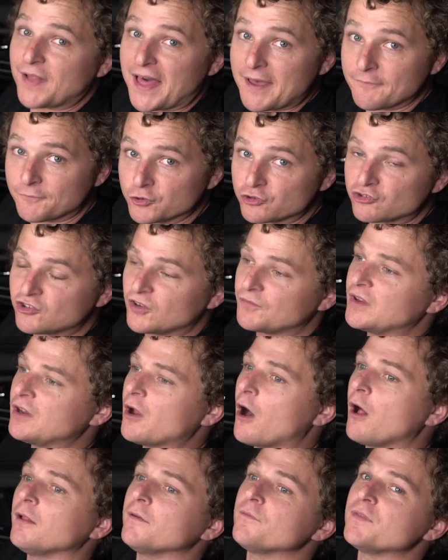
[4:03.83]
flat foot shifting,
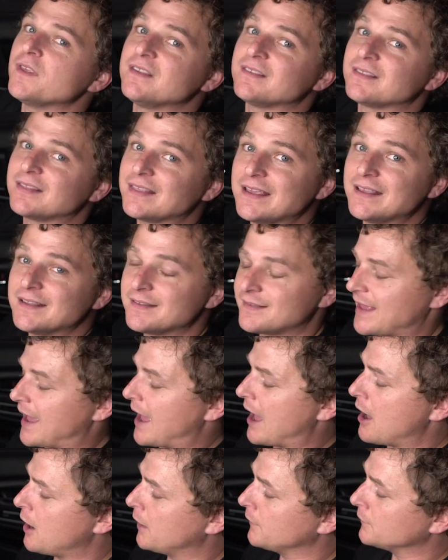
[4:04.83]
all of these things
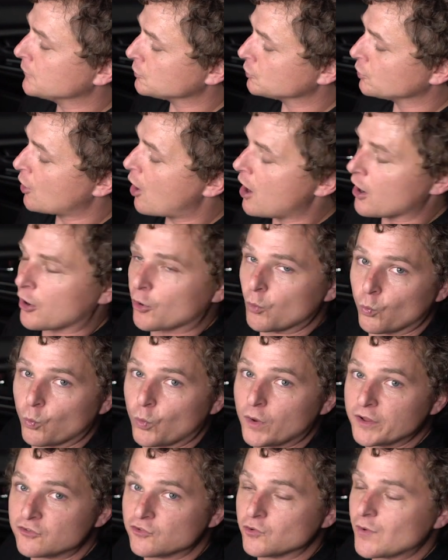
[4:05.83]
that unlock
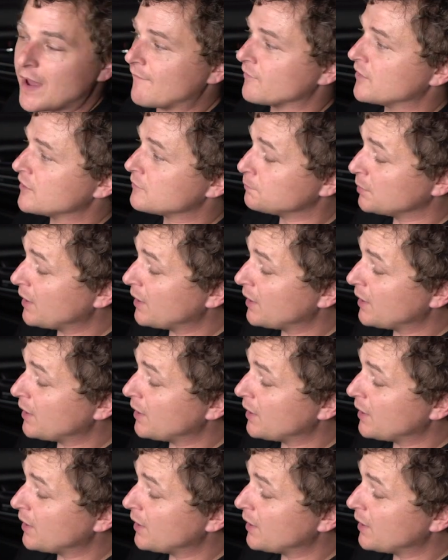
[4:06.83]
once you have this.